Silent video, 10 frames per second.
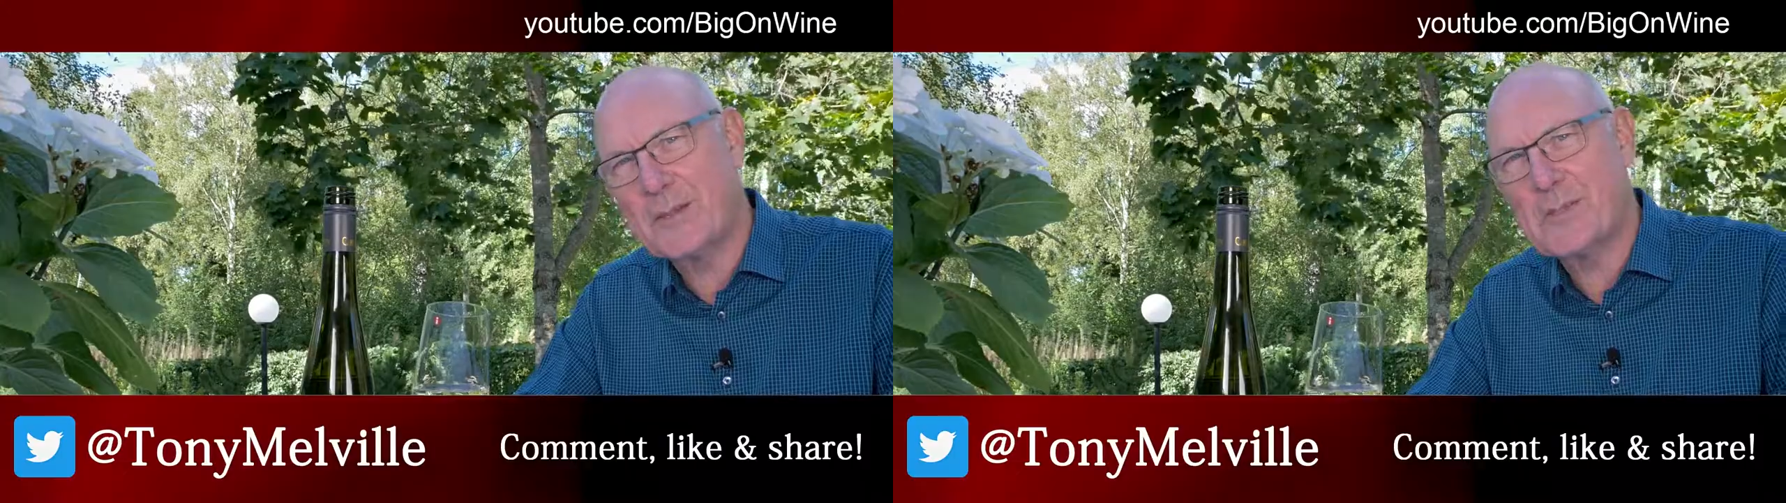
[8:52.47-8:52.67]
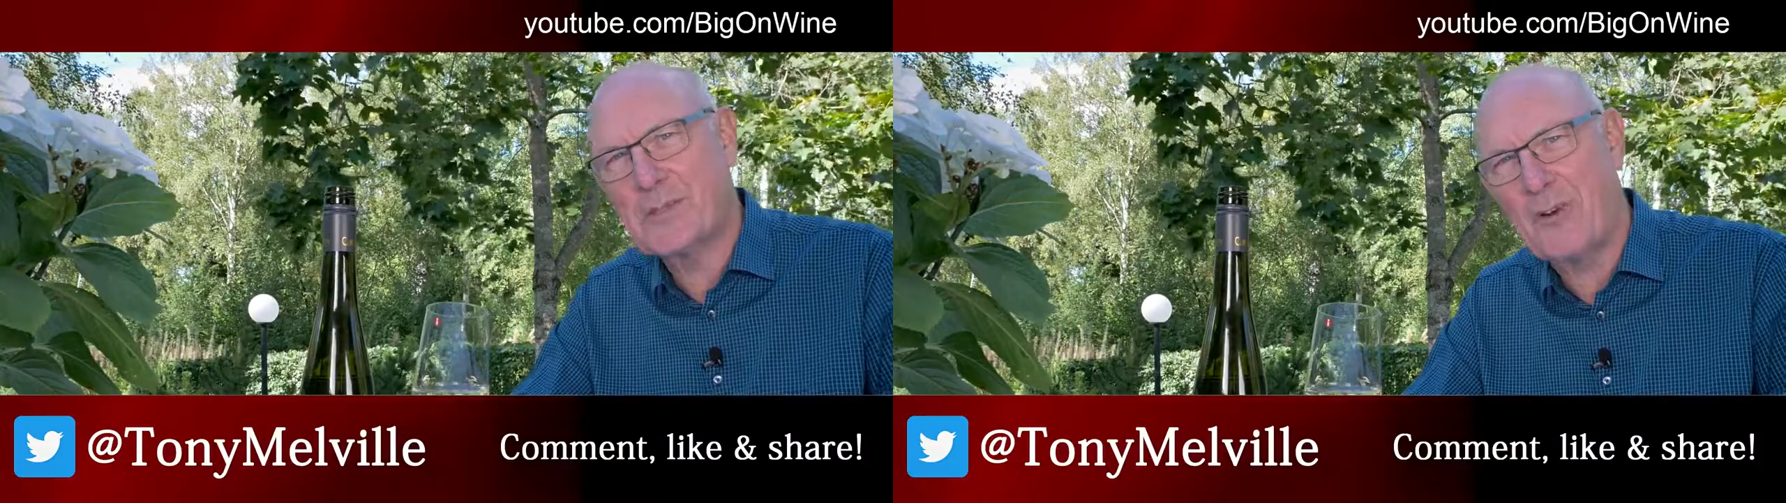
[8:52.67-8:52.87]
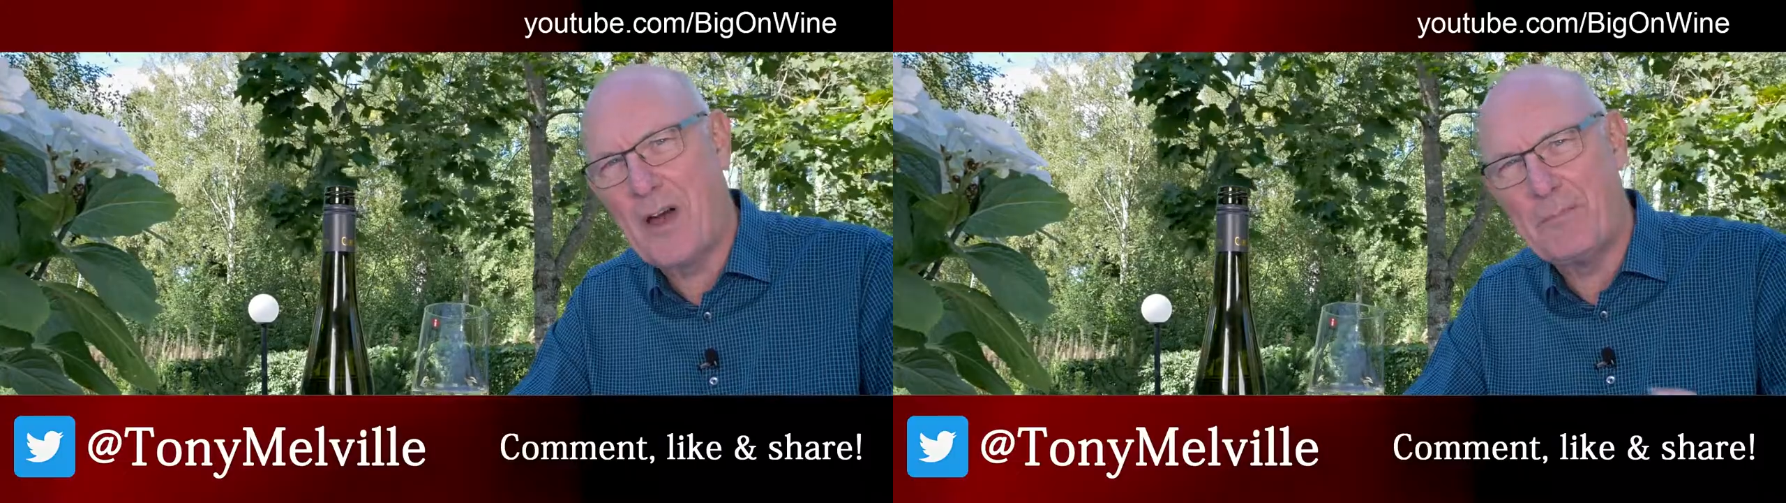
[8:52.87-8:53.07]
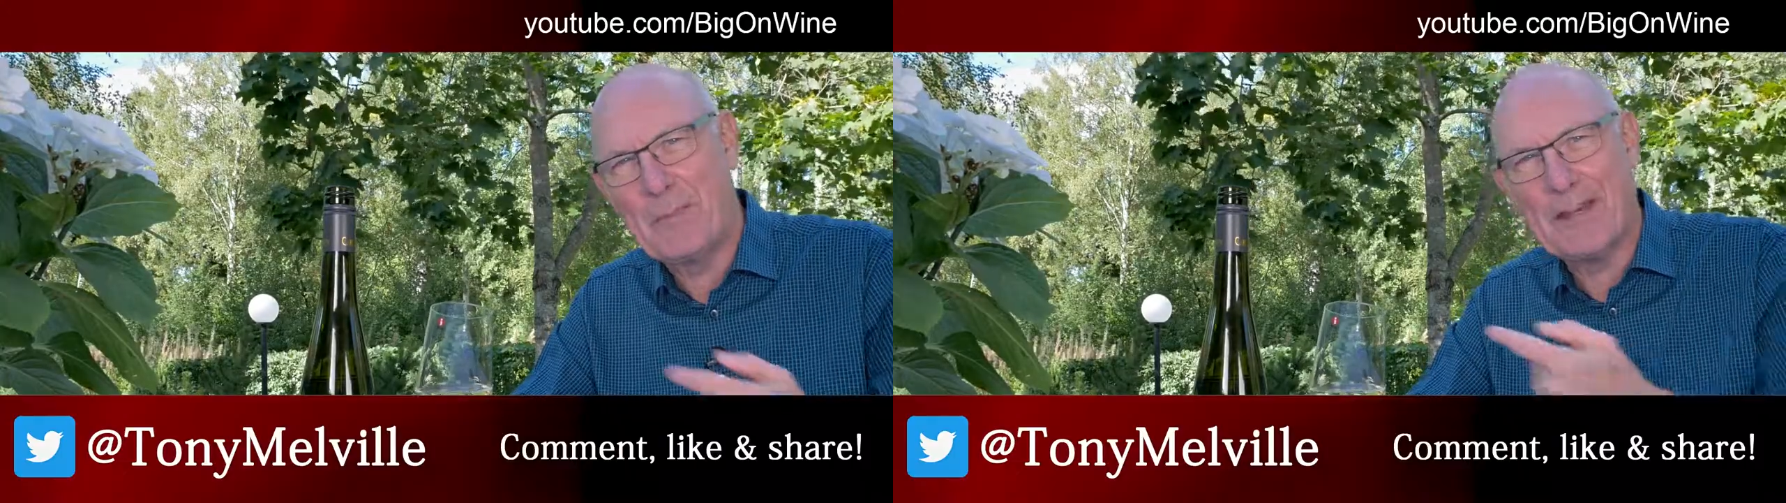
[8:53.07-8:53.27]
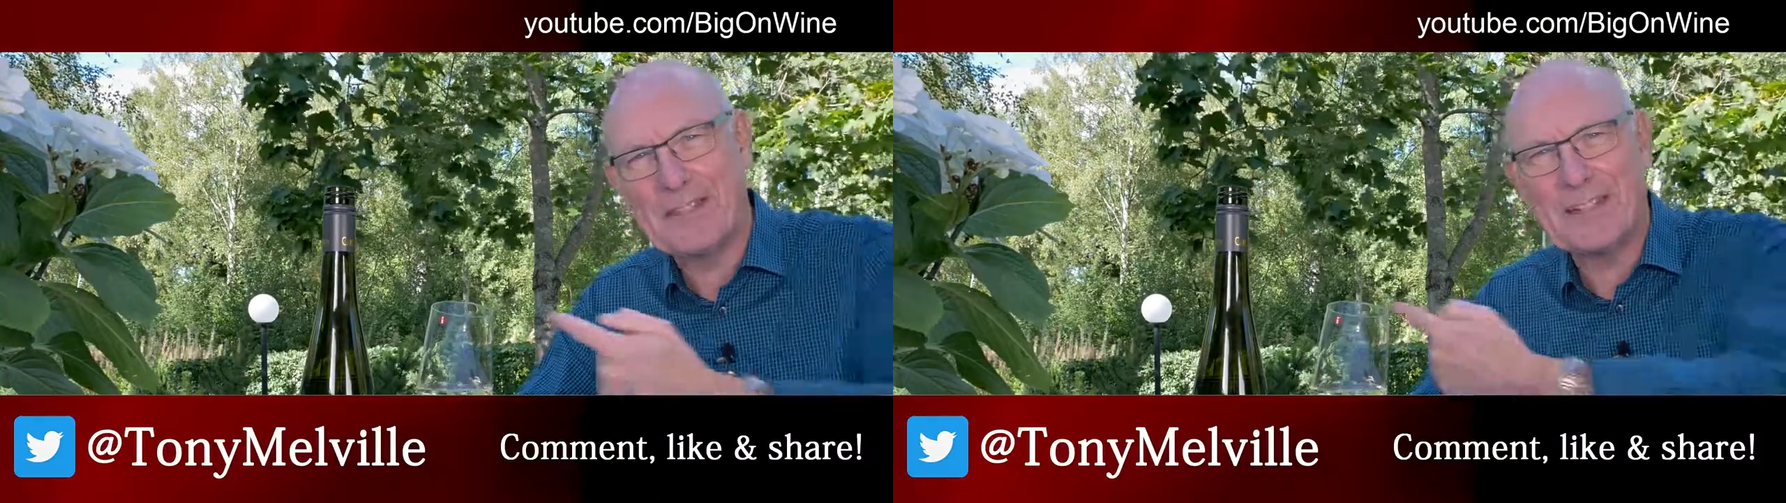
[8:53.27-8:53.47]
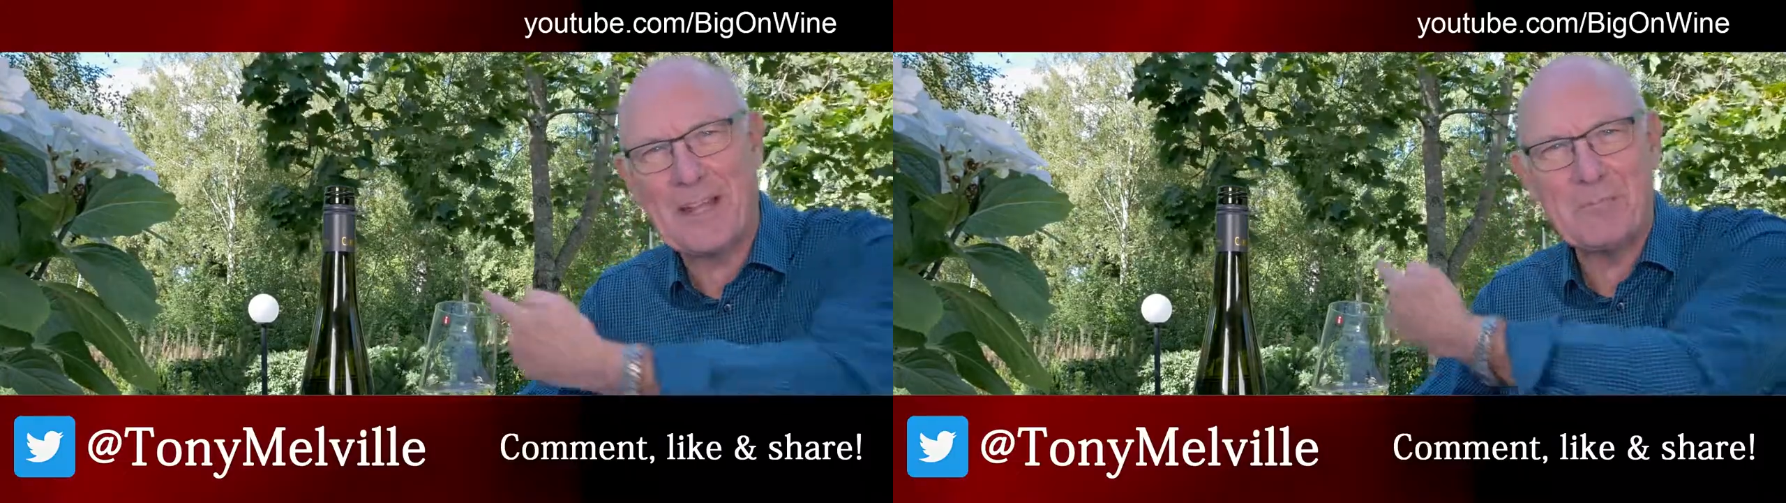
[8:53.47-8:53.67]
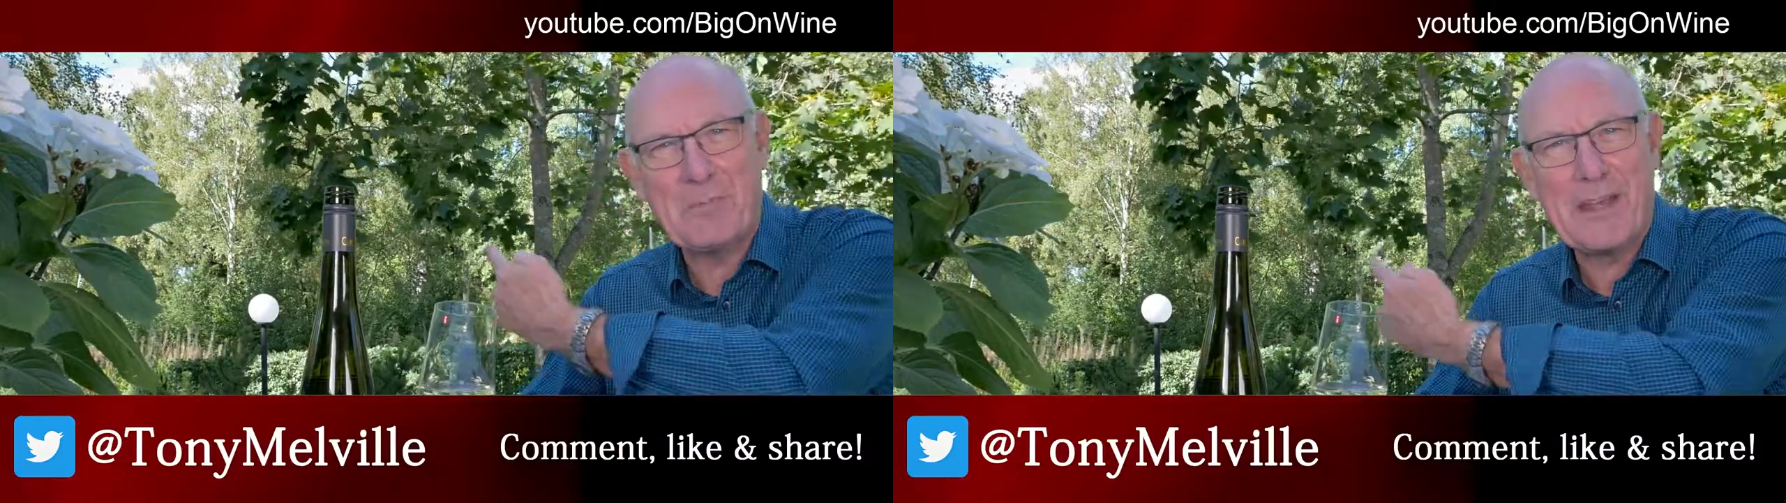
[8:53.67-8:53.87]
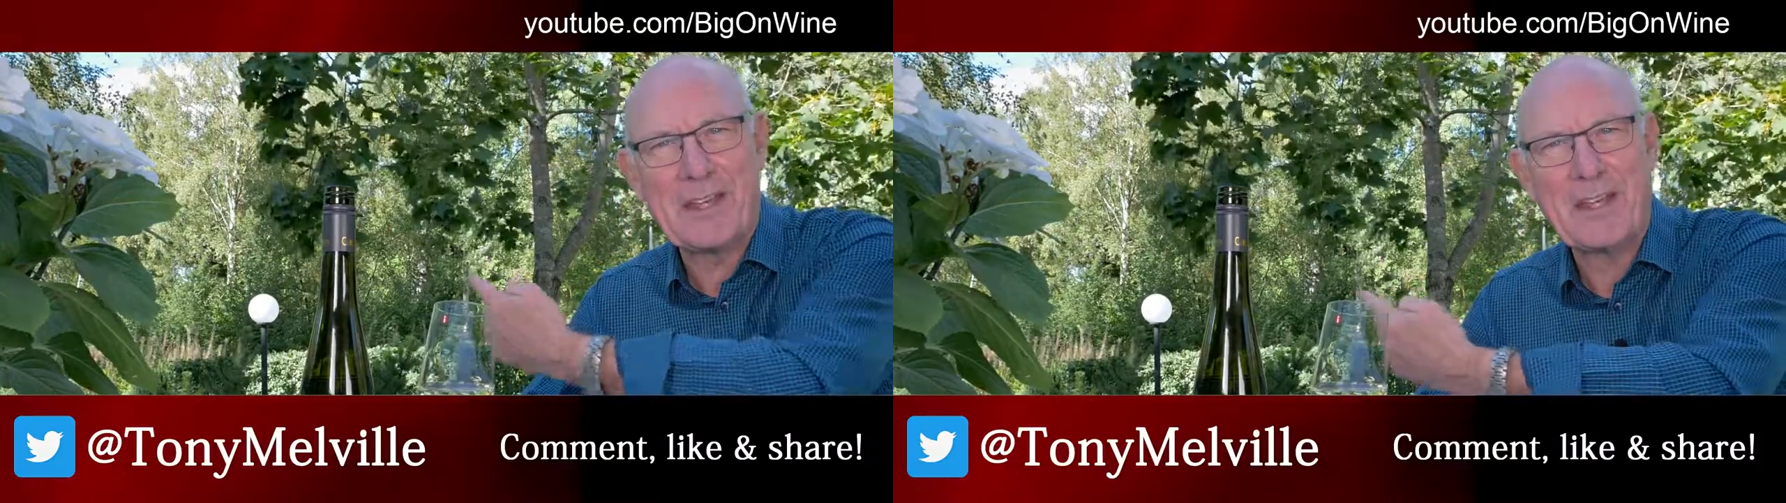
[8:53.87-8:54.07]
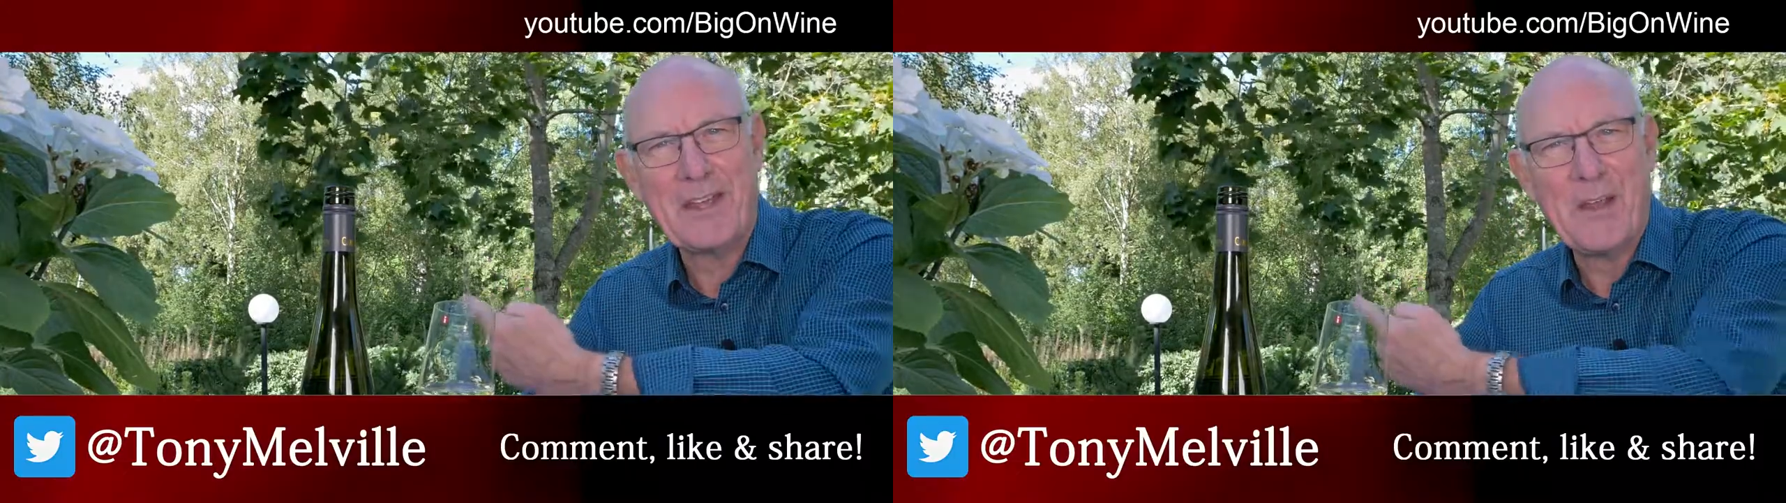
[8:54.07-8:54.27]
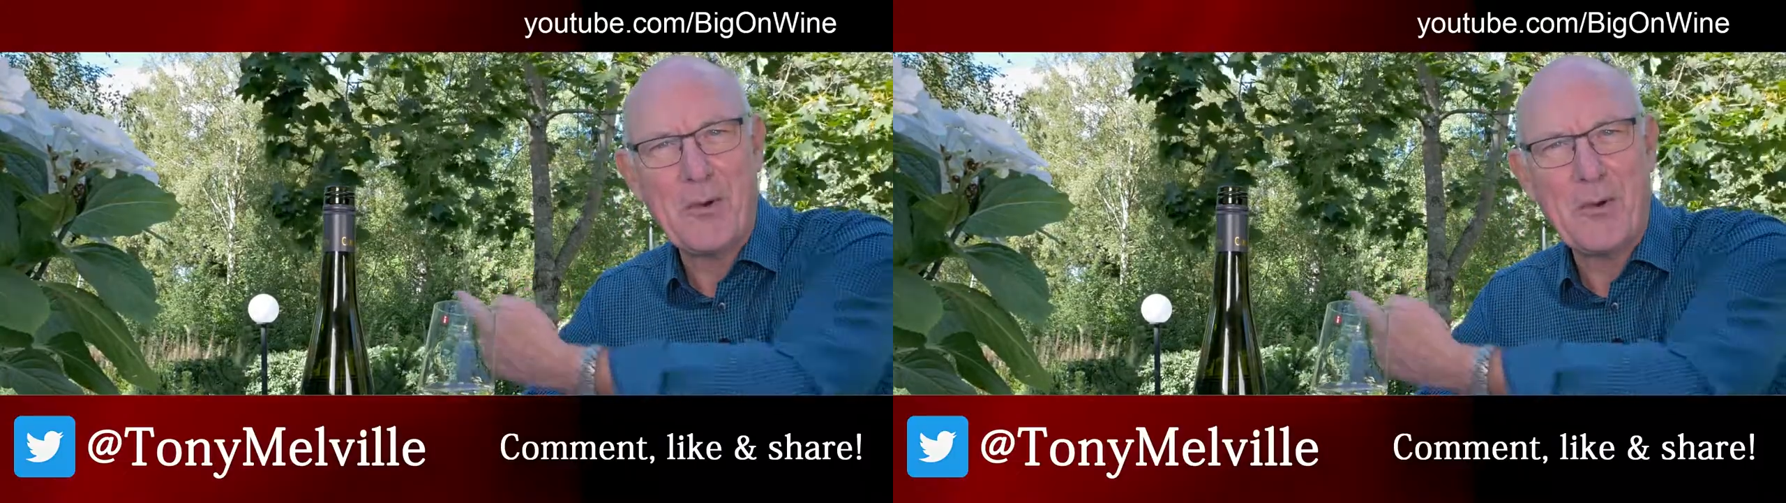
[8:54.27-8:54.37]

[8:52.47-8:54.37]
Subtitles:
subscribe by hitting that big